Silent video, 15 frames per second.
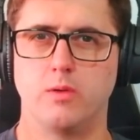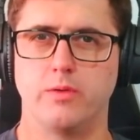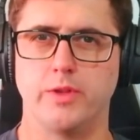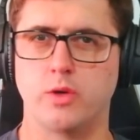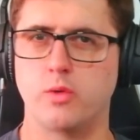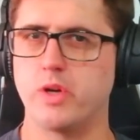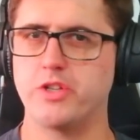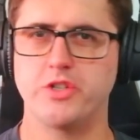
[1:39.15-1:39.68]
the
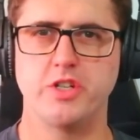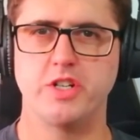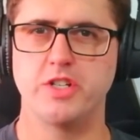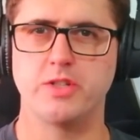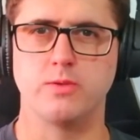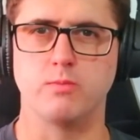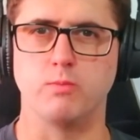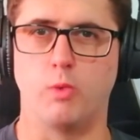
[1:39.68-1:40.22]
question
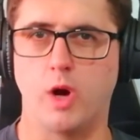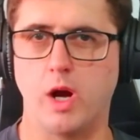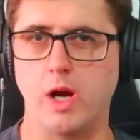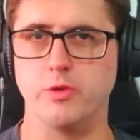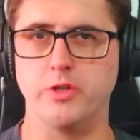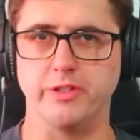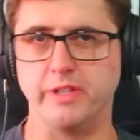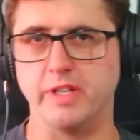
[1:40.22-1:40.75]
isn't why
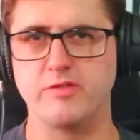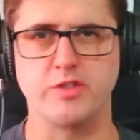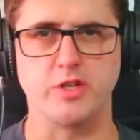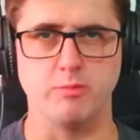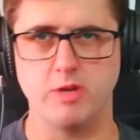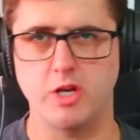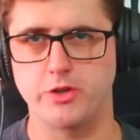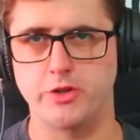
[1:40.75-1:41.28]
would you give so
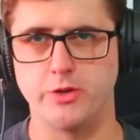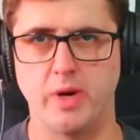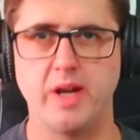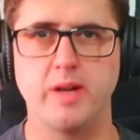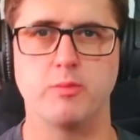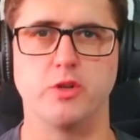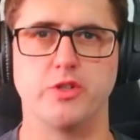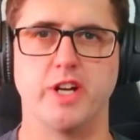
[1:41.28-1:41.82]
much to
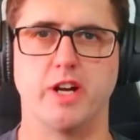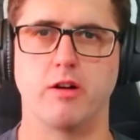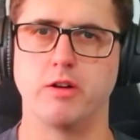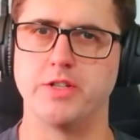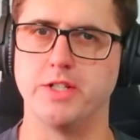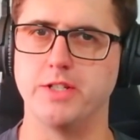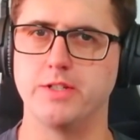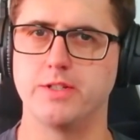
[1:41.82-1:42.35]
animal
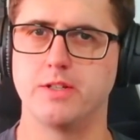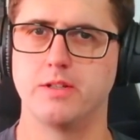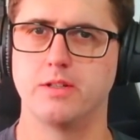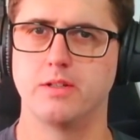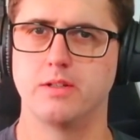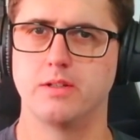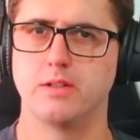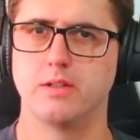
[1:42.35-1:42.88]
charities?
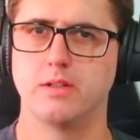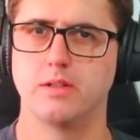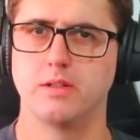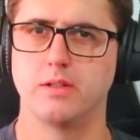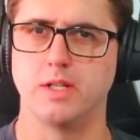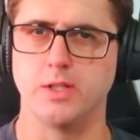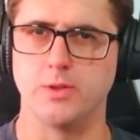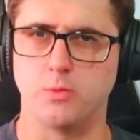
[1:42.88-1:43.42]

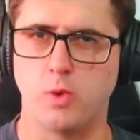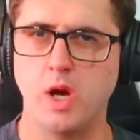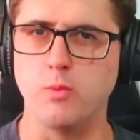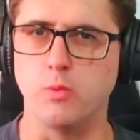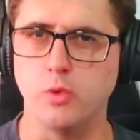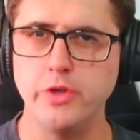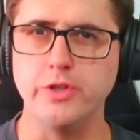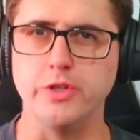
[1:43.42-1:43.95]
It's why
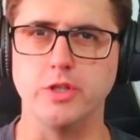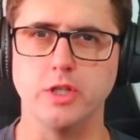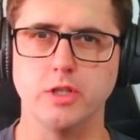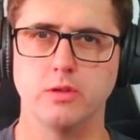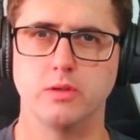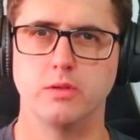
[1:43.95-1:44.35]
wouldn't you?